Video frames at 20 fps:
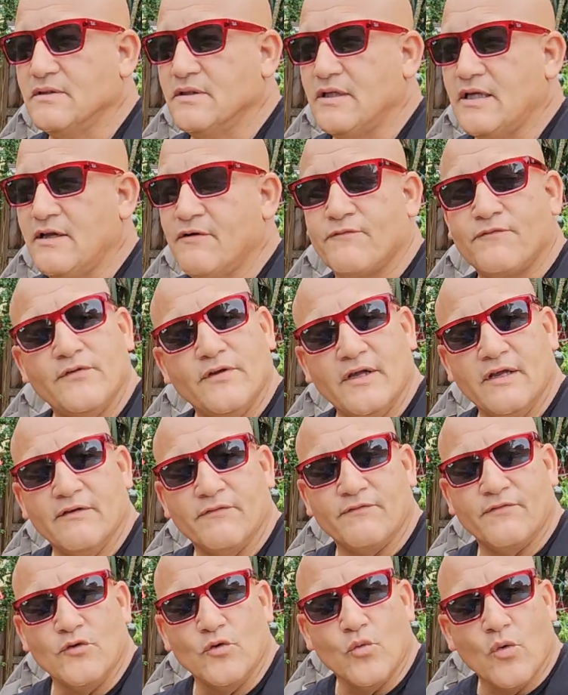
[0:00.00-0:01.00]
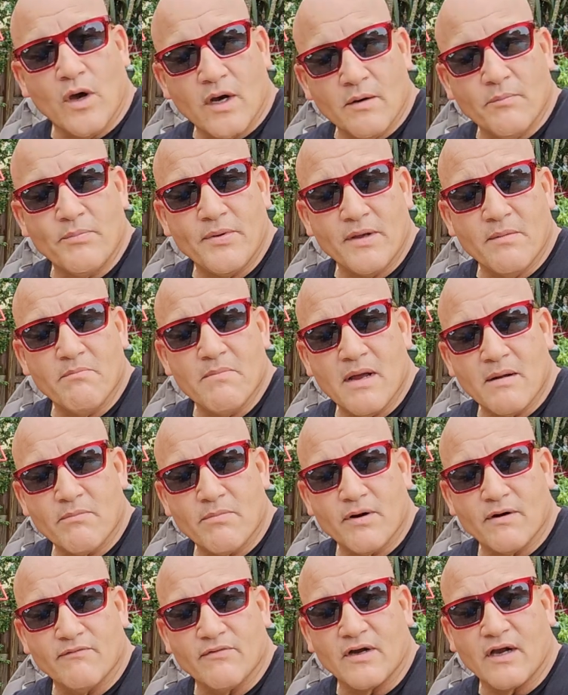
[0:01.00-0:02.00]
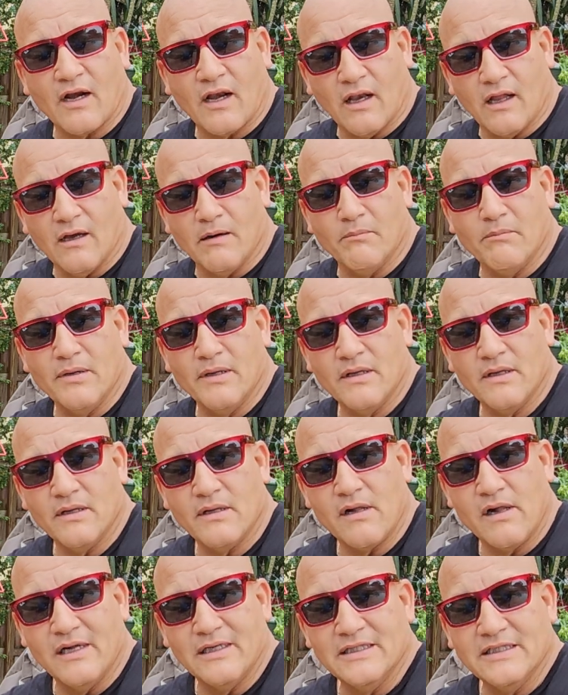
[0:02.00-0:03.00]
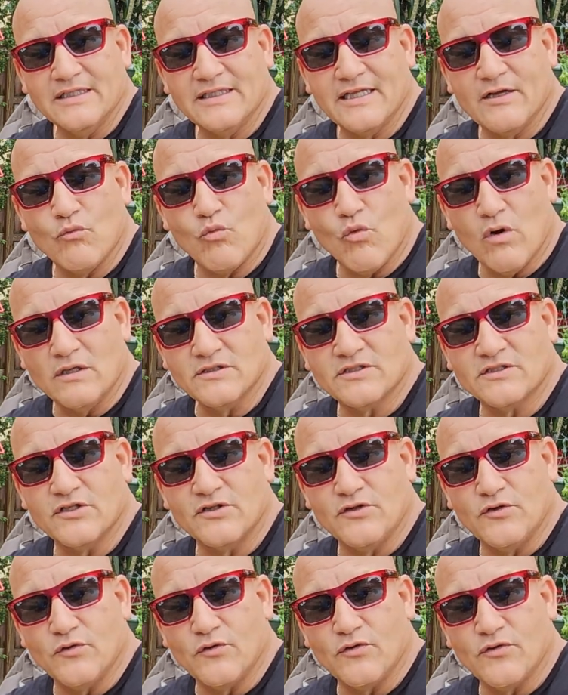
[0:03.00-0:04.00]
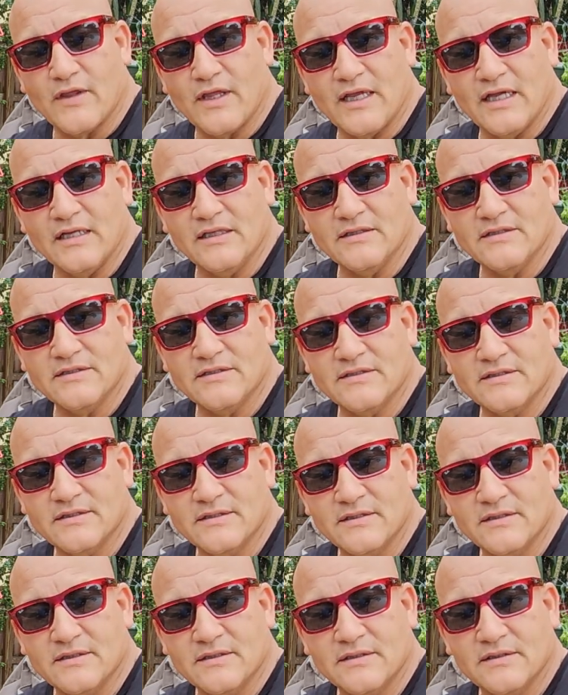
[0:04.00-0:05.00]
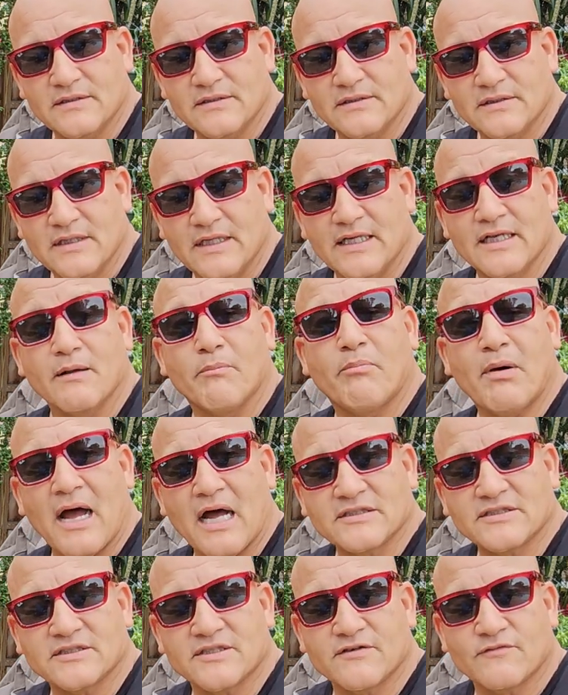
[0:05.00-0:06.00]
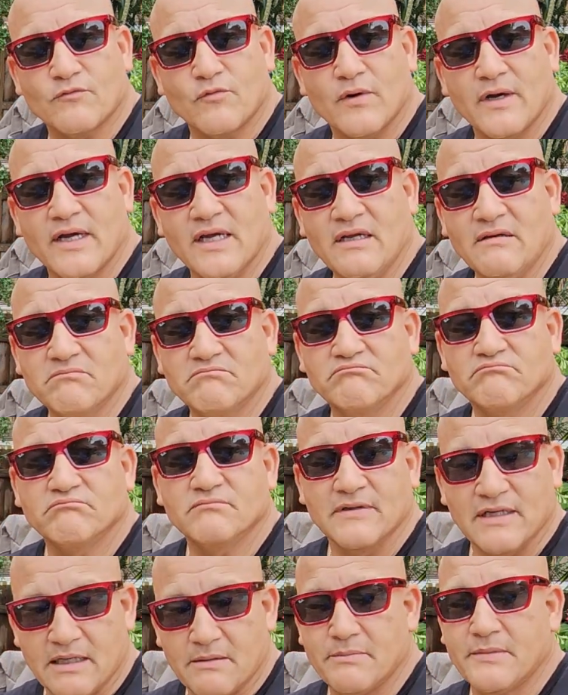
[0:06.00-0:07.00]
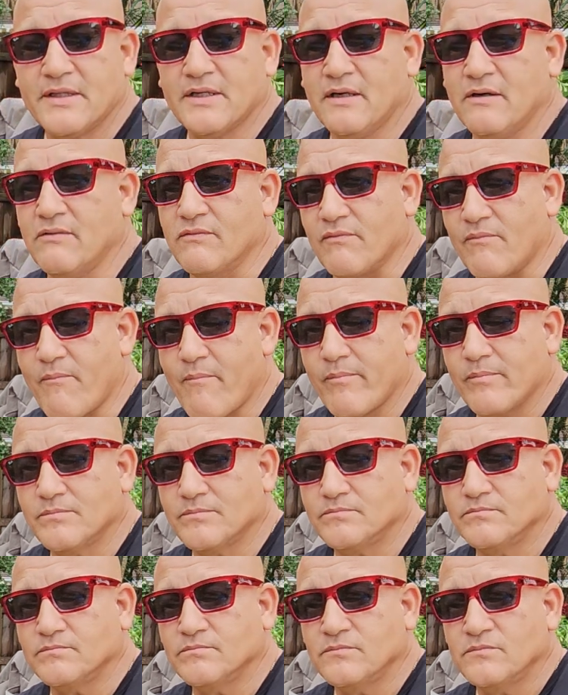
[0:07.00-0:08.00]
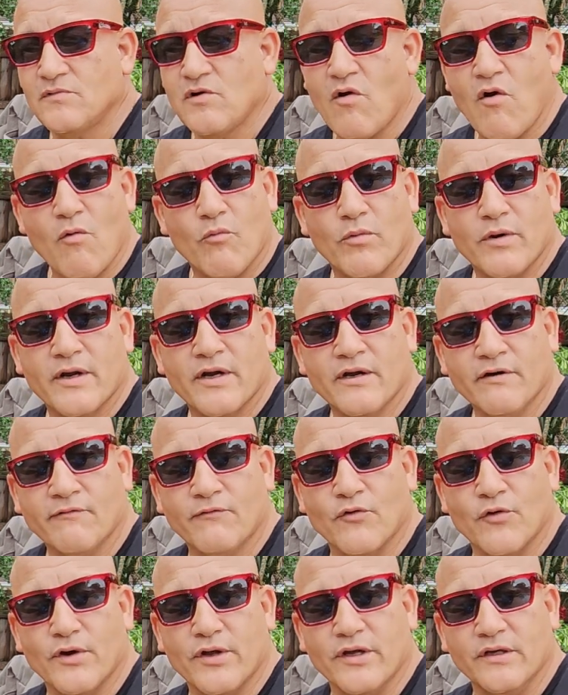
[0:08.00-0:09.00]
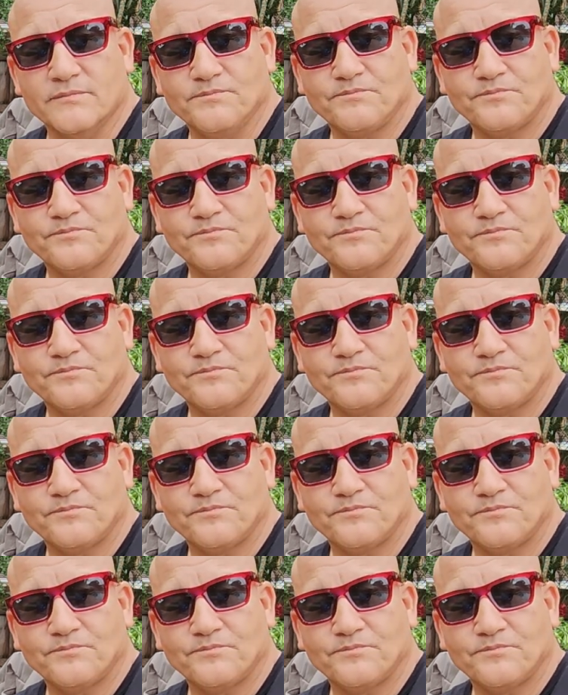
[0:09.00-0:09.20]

if you want to be a member of a club that wants to do things in a positive way, let me know. We're here for you.